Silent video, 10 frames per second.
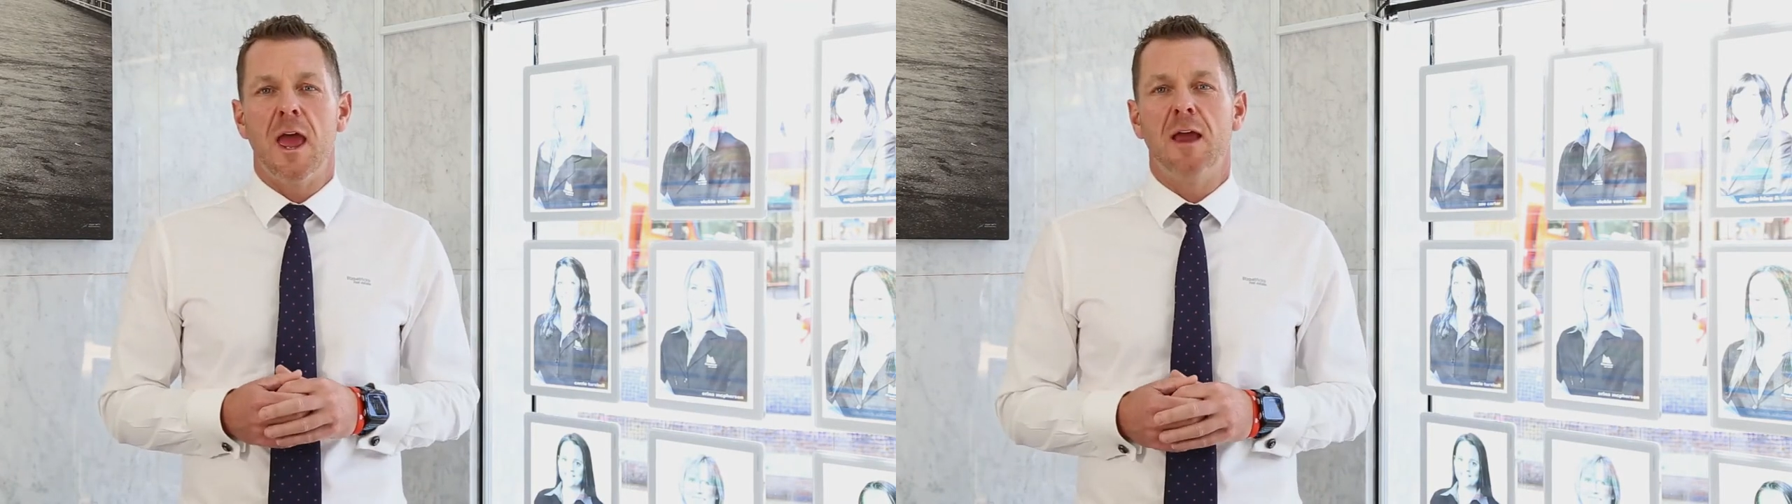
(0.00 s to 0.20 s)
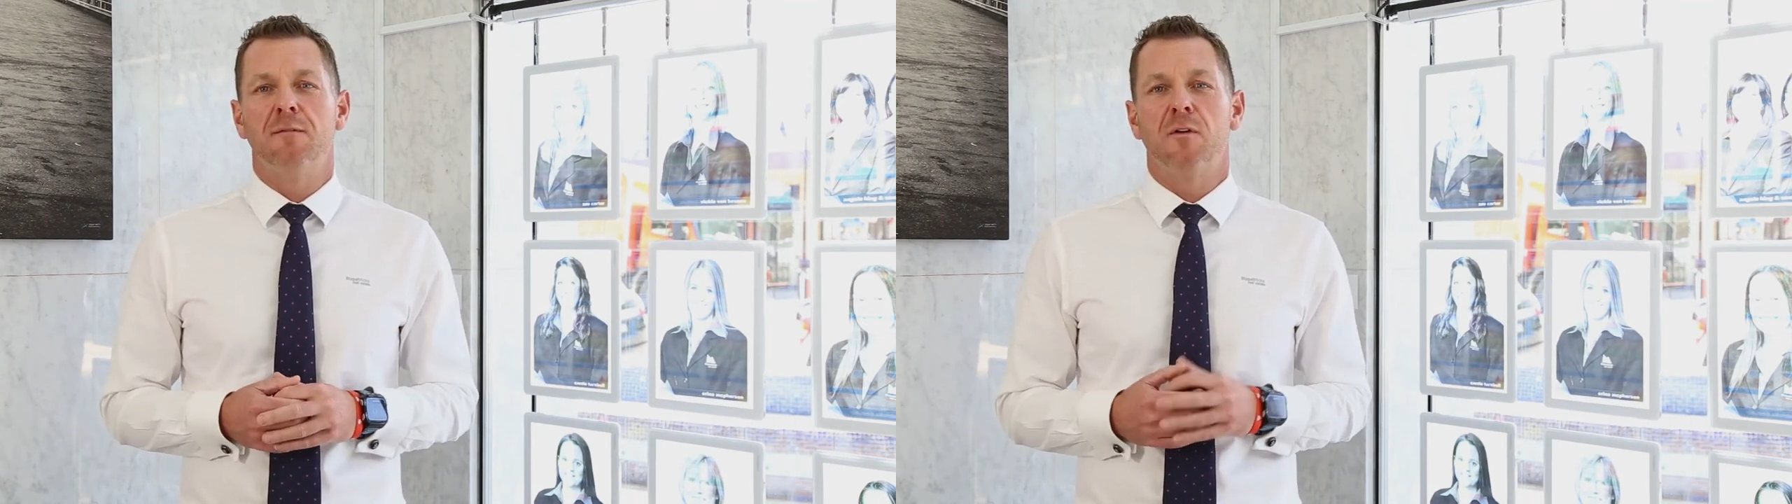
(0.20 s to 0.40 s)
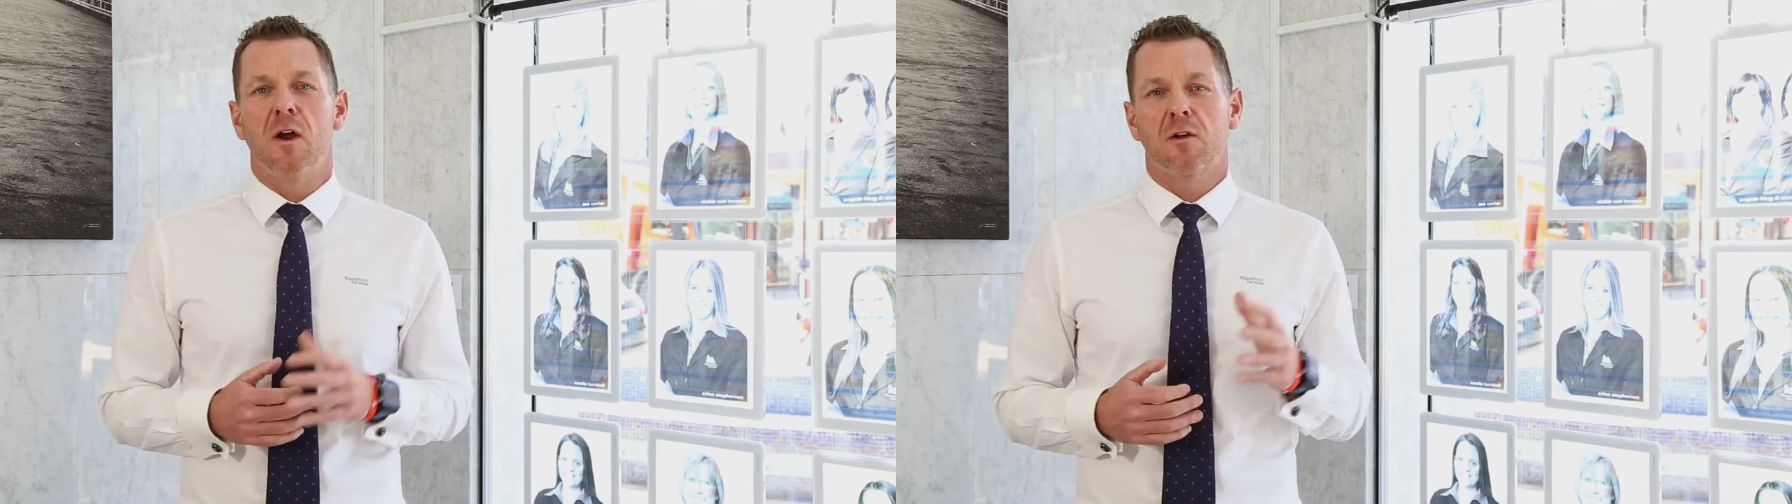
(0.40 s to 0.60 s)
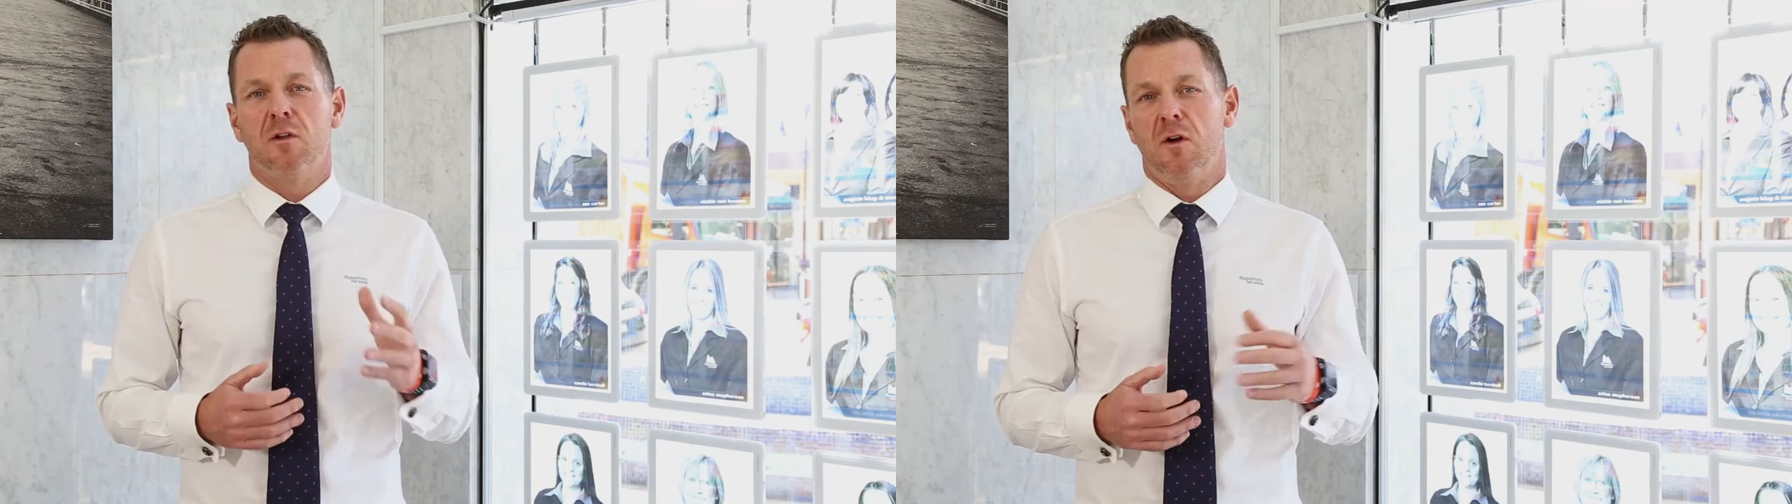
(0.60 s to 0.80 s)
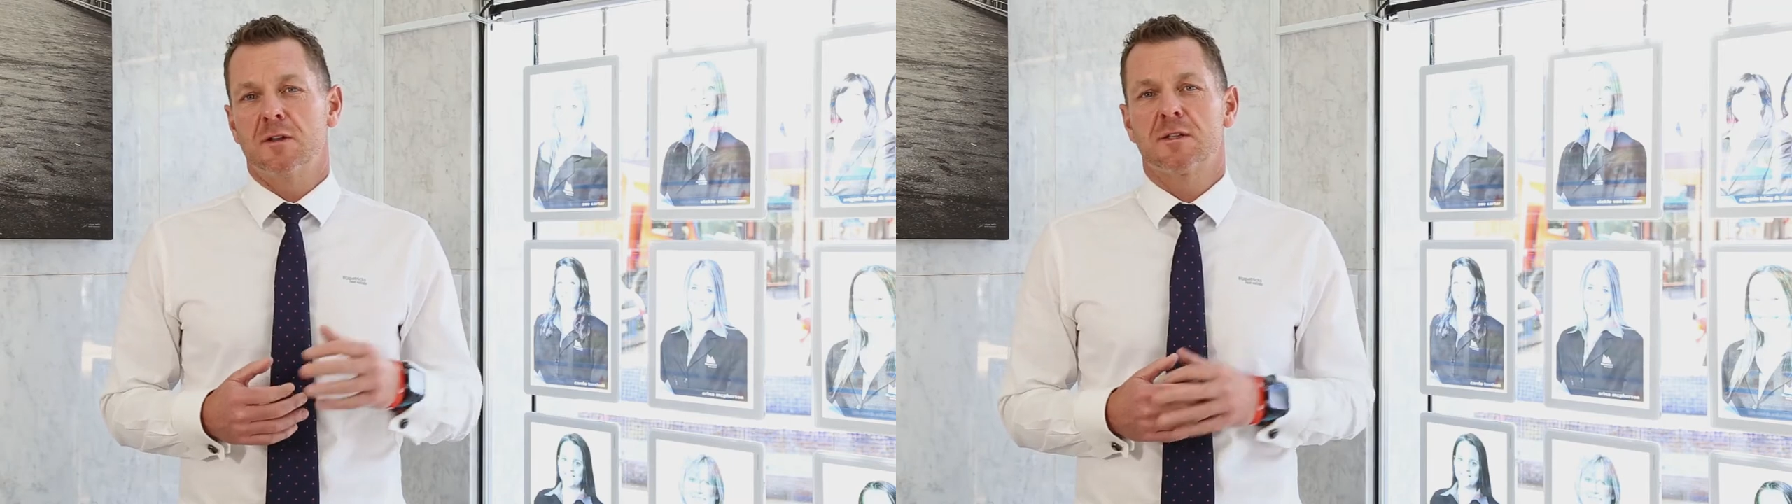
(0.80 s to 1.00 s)
and for our
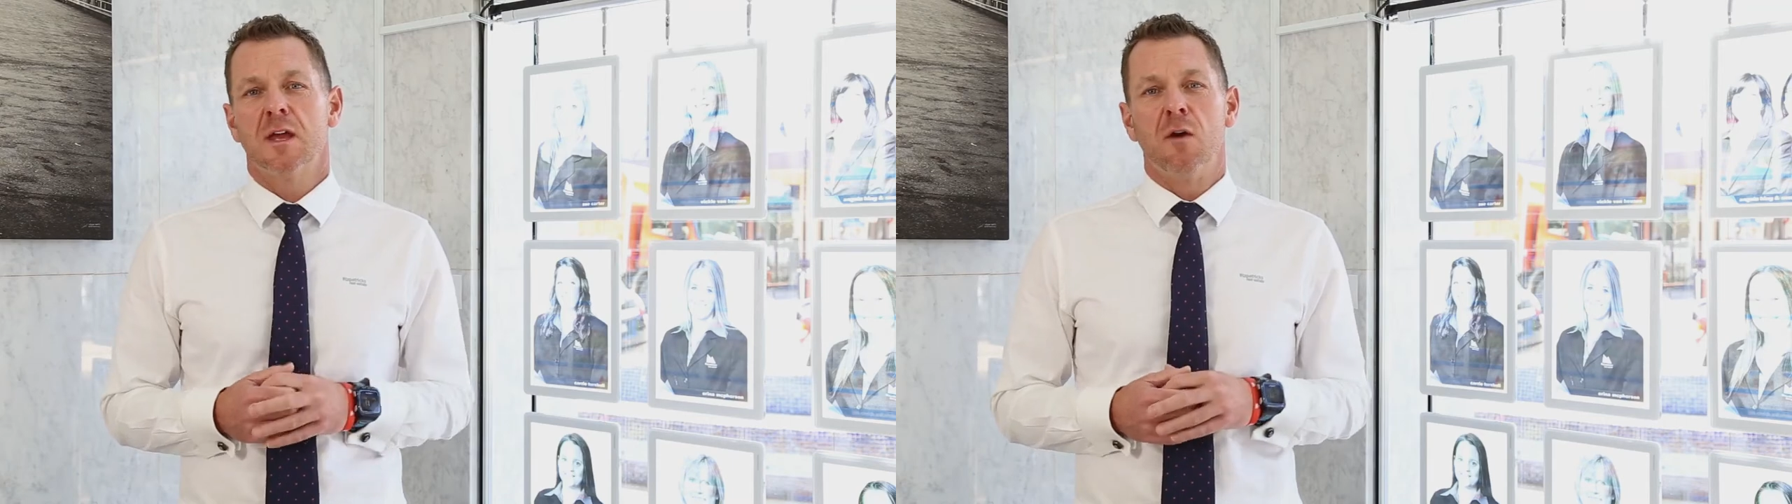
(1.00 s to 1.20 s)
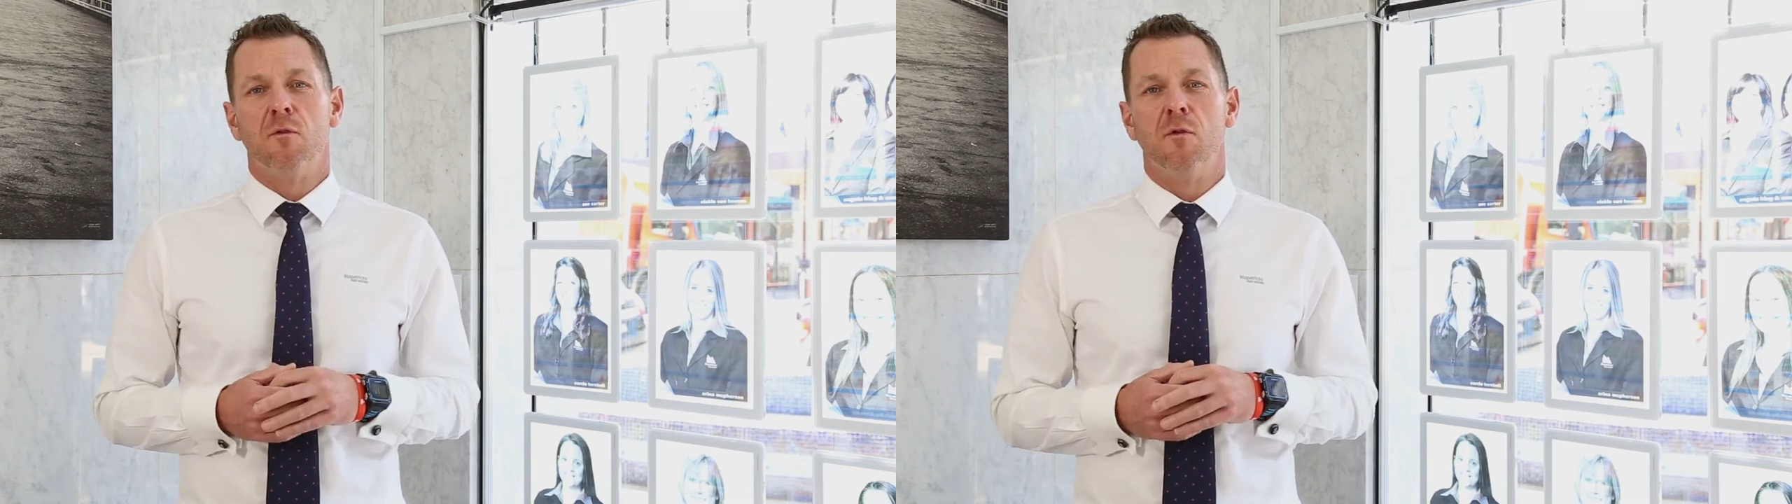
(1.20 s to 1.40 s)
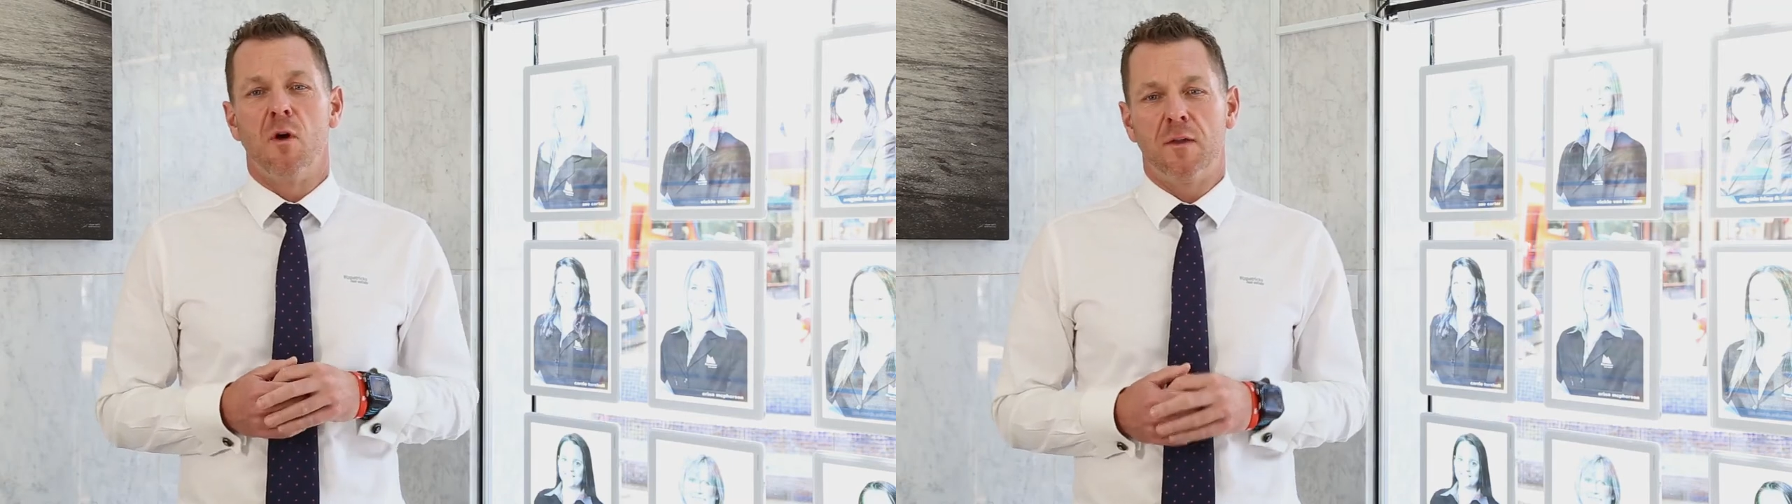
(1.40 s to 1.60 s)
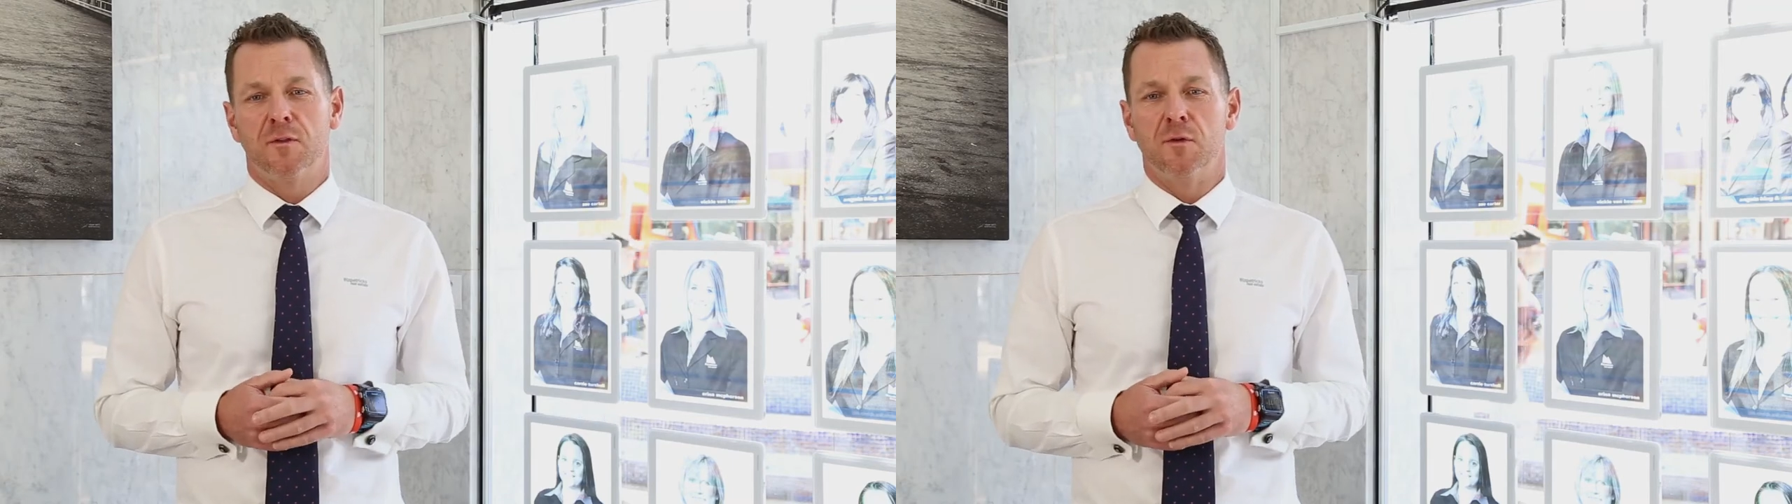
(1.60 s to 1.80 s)
clients right